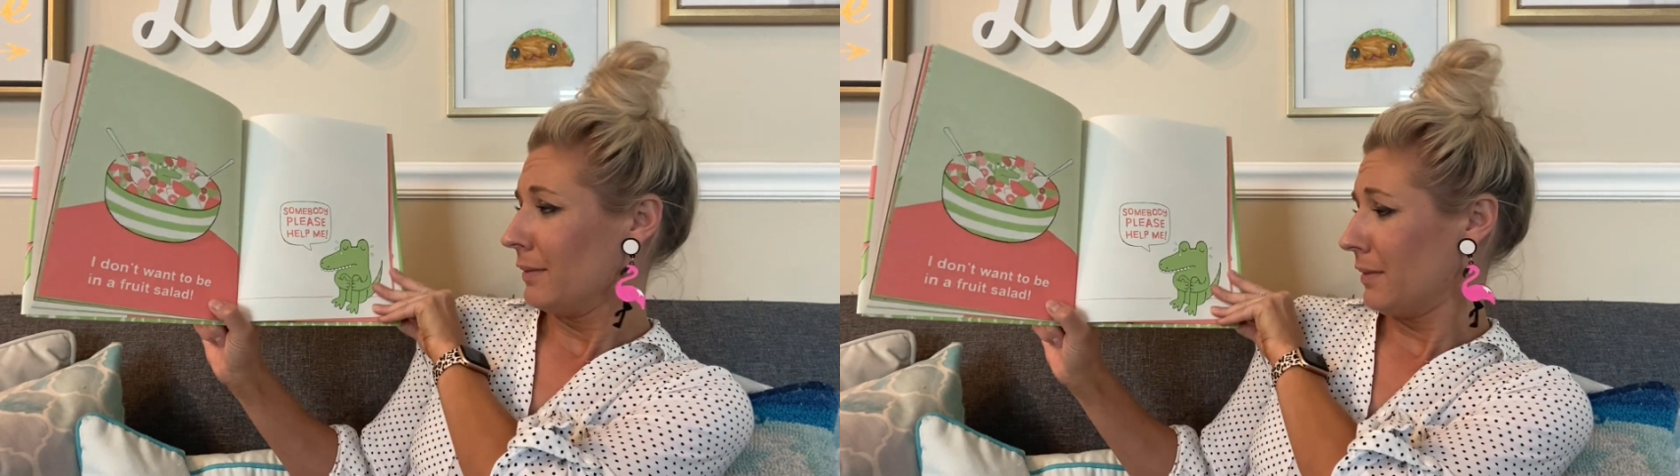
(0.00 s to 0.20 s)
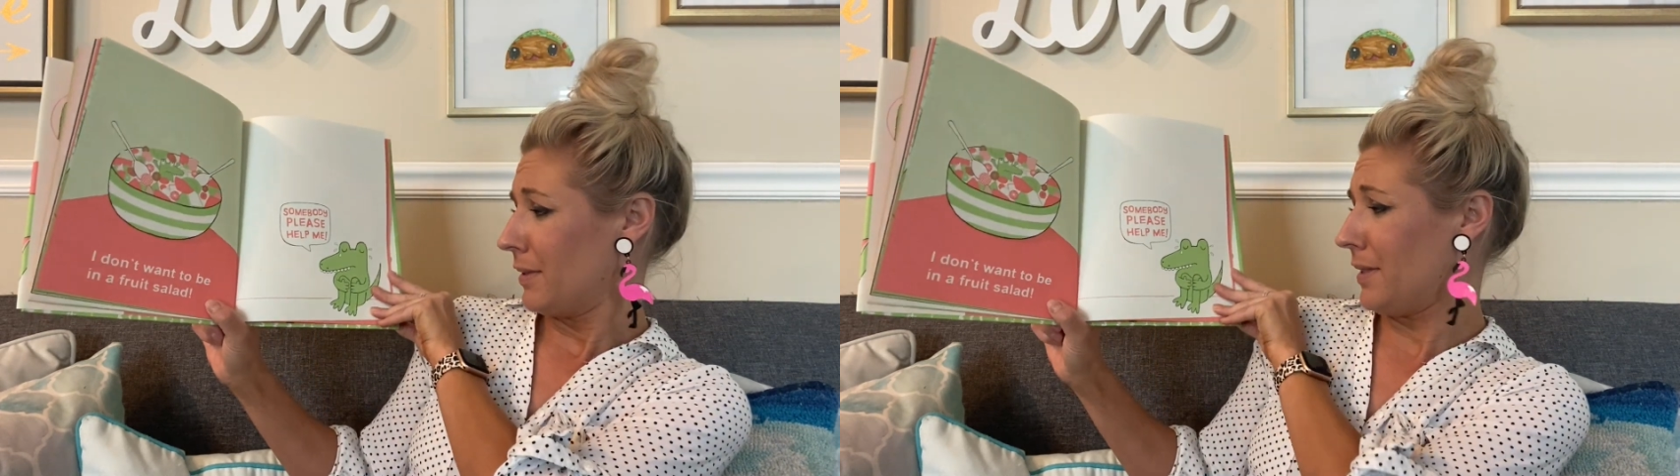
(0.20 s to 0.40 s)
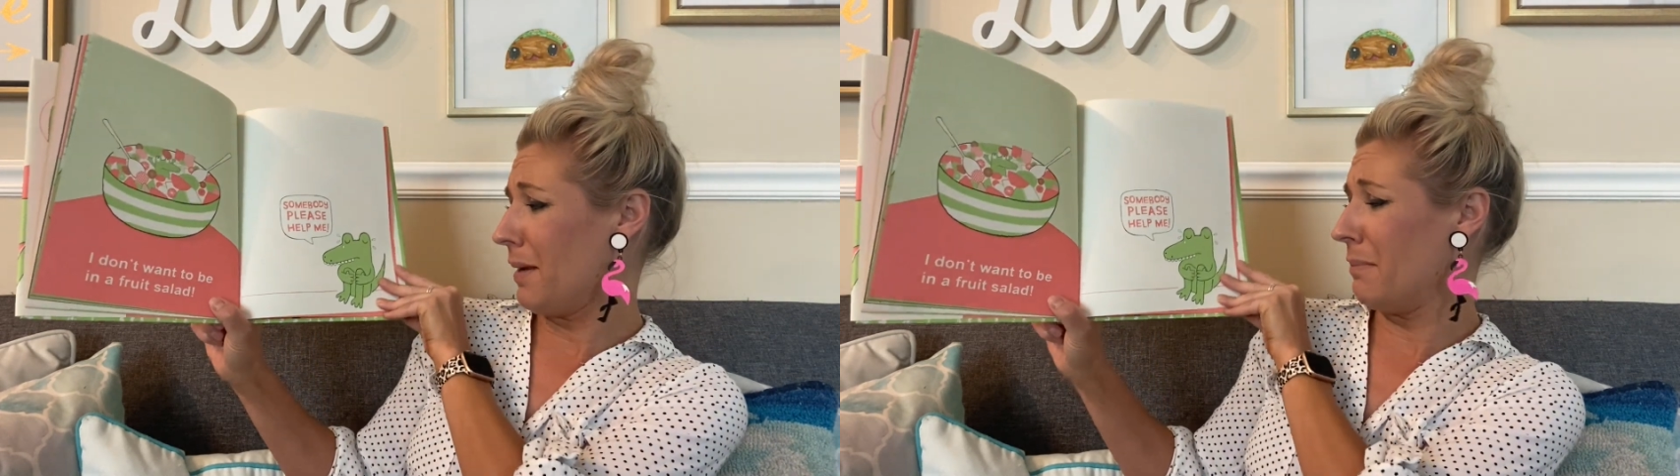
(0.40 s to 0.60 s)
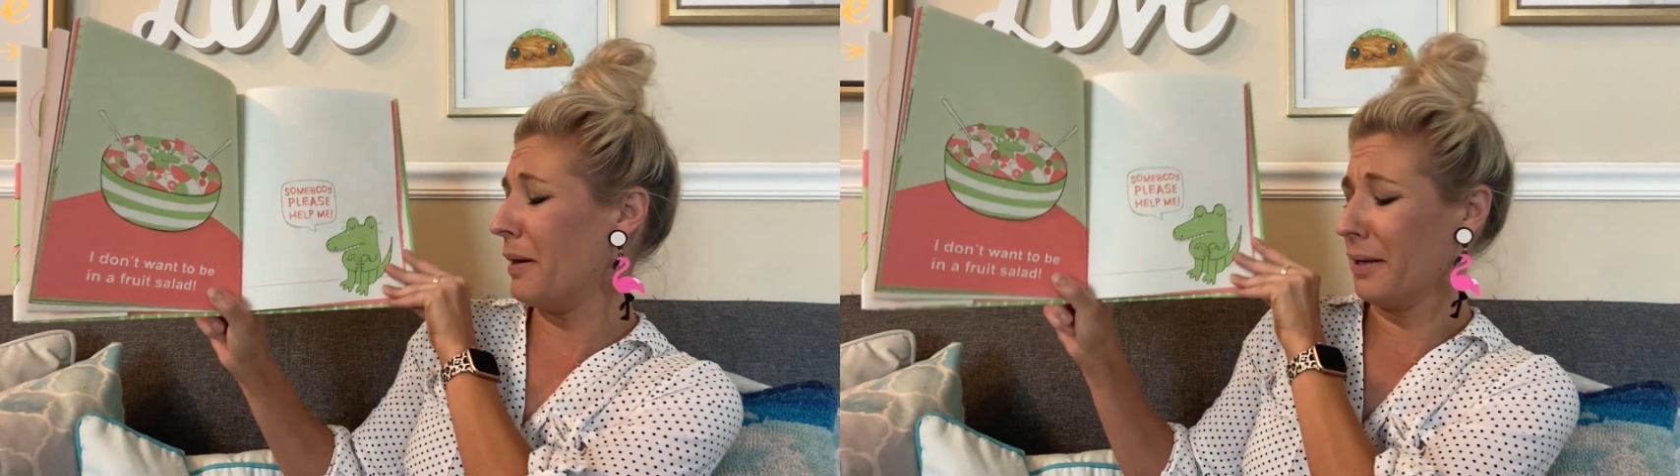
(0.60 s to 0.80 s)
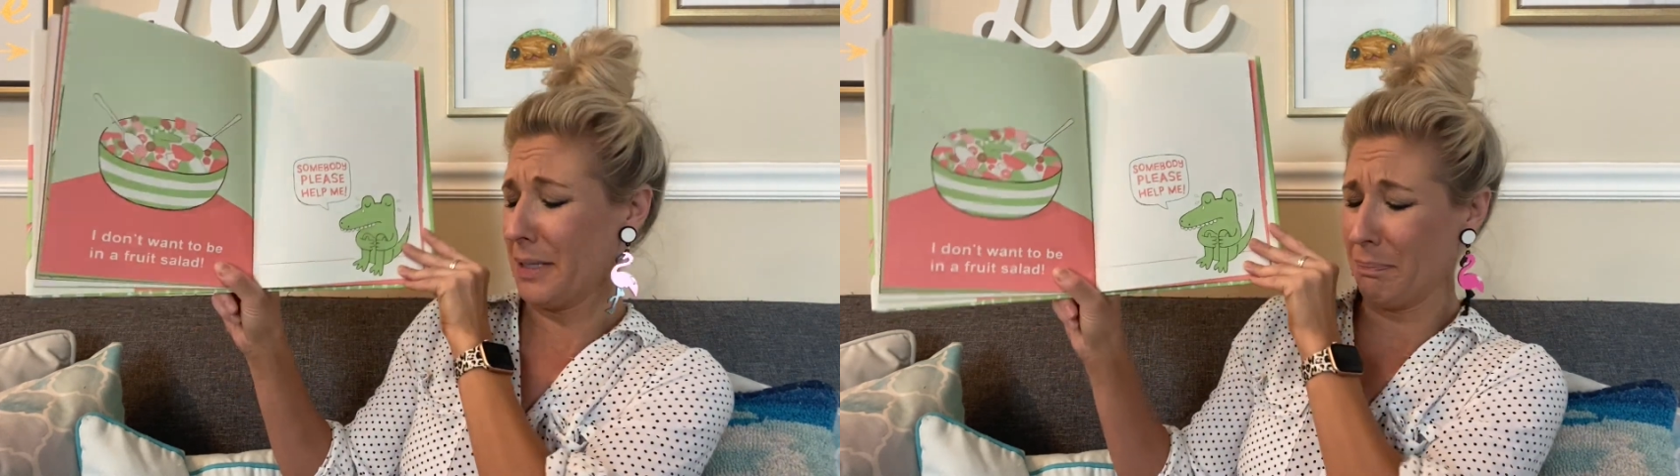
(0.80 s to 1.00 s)

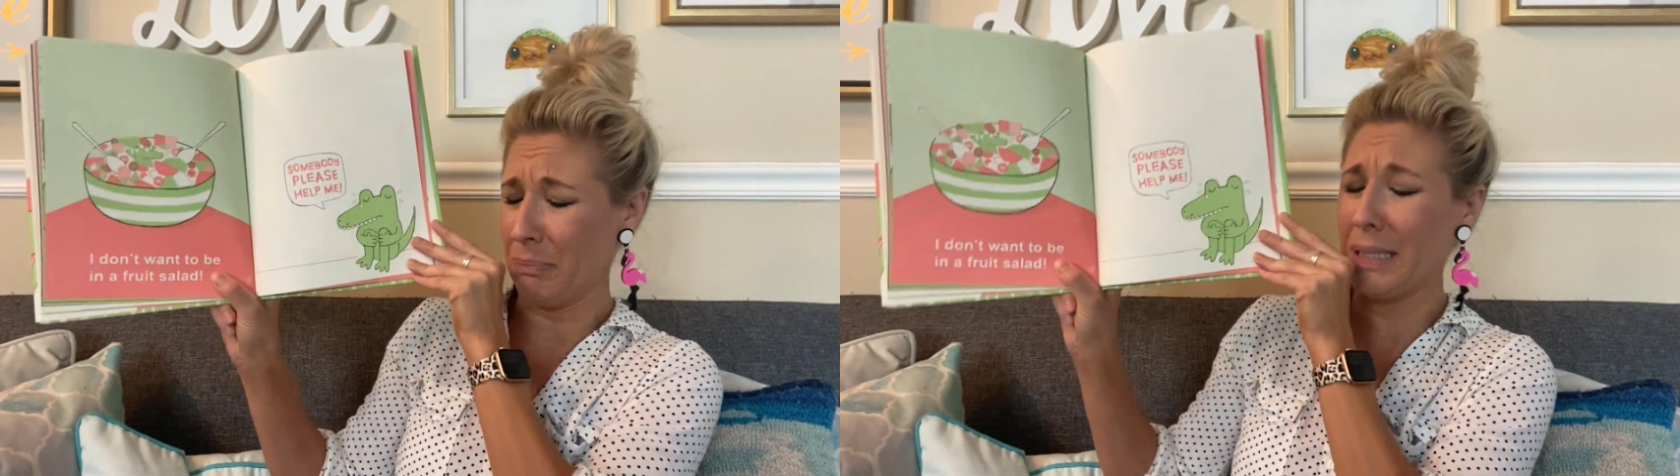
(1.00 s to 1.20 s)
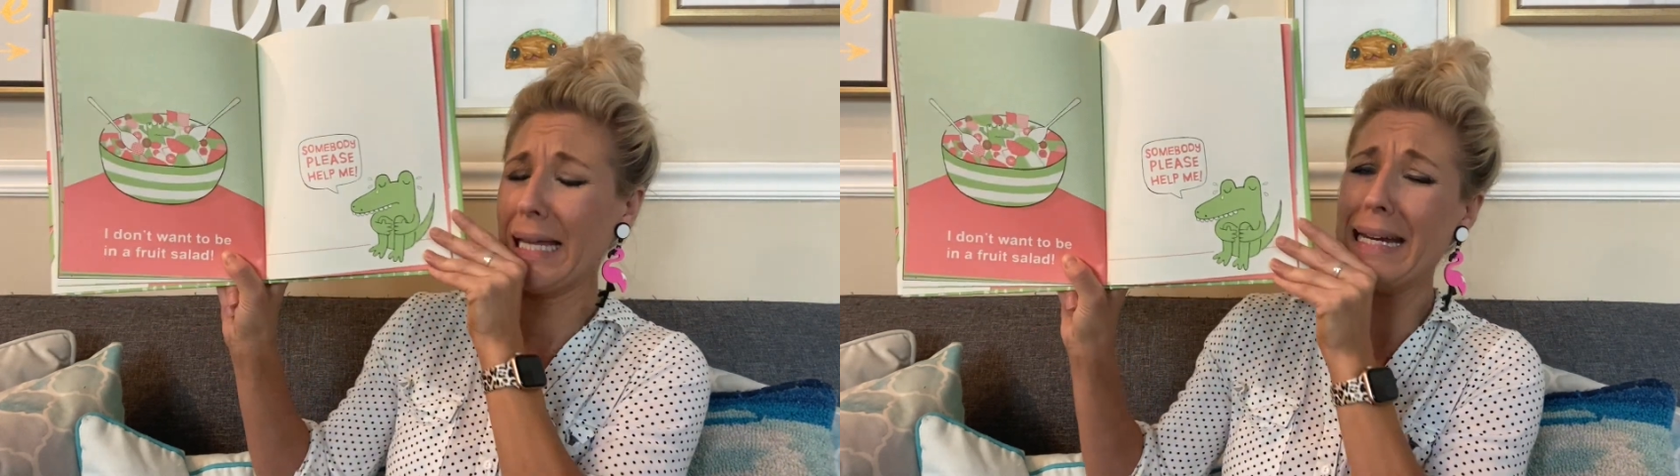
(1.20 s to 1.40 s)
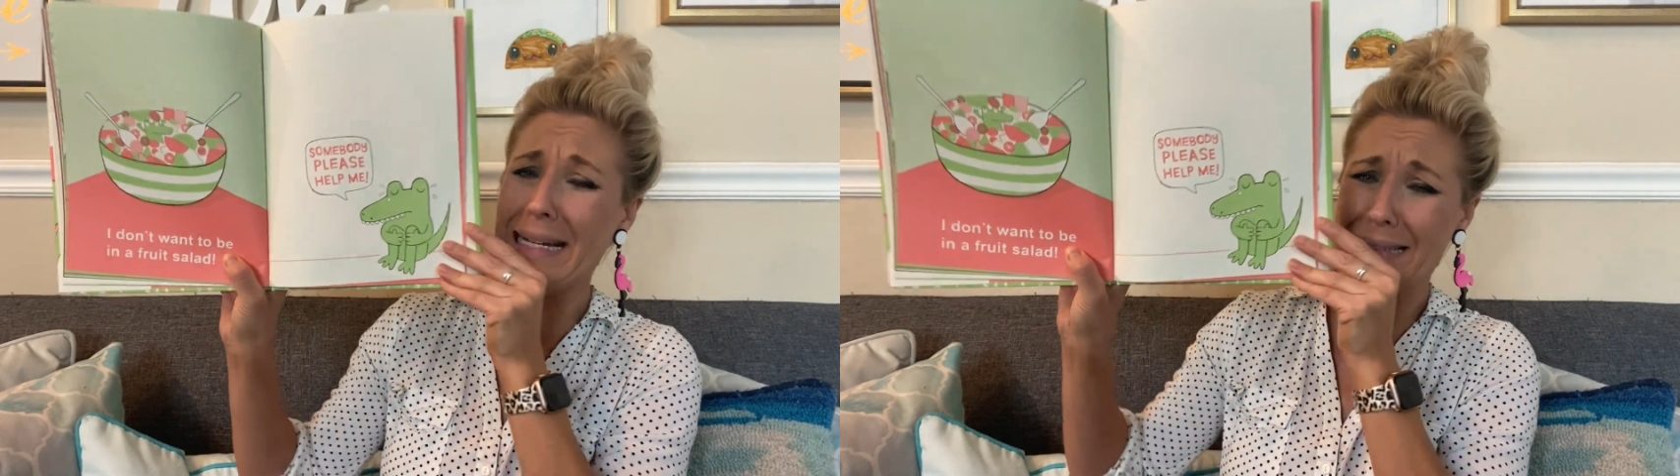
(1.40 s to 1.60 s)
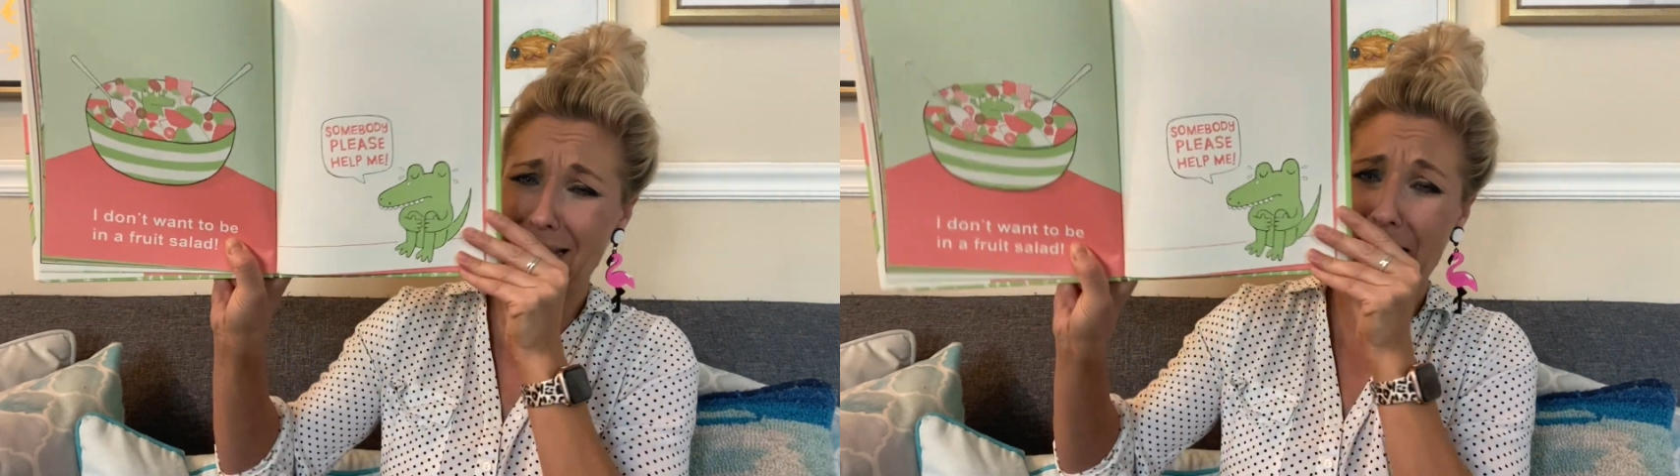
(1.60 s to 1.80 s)
Somebody please